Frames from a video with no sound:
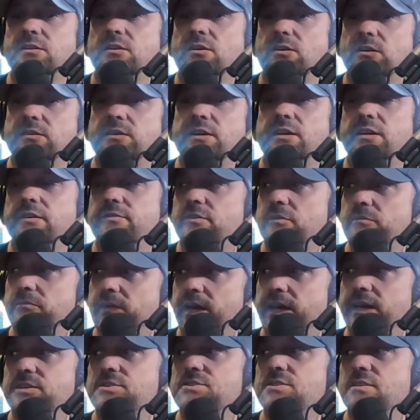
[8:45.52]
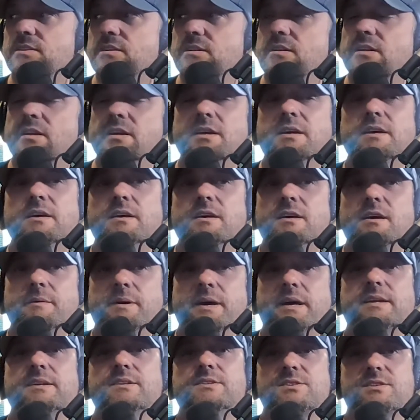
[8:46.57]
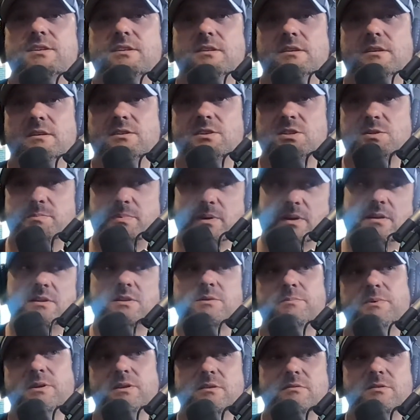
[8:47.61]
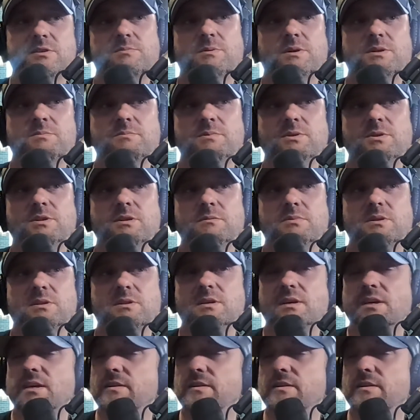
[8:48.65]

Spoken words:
and all that information, I mean, I can see the experience being their responsibility, but the